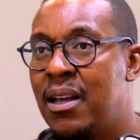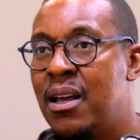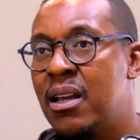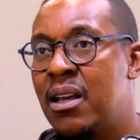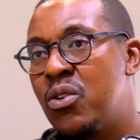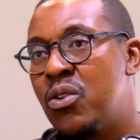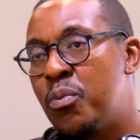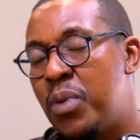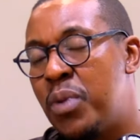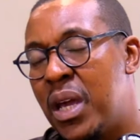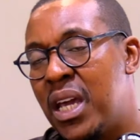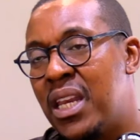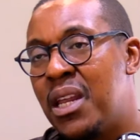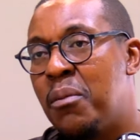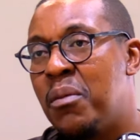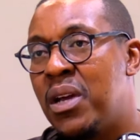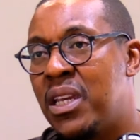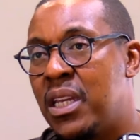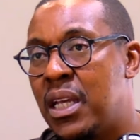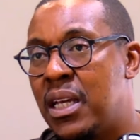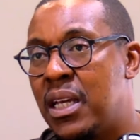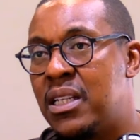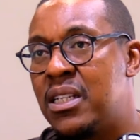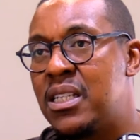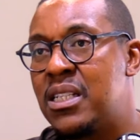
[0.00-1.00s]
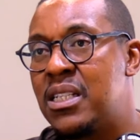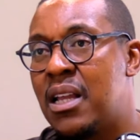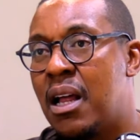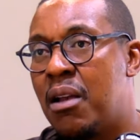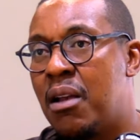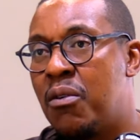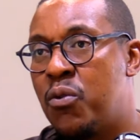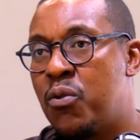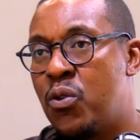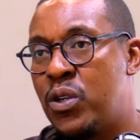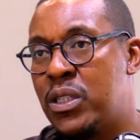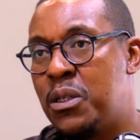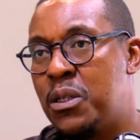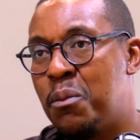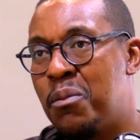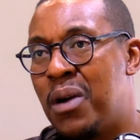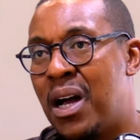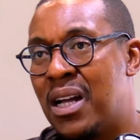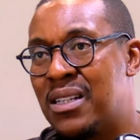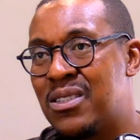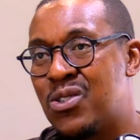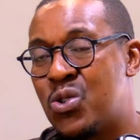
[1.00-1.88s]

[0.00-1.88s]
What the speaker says: You pay them an additional 40 bucks.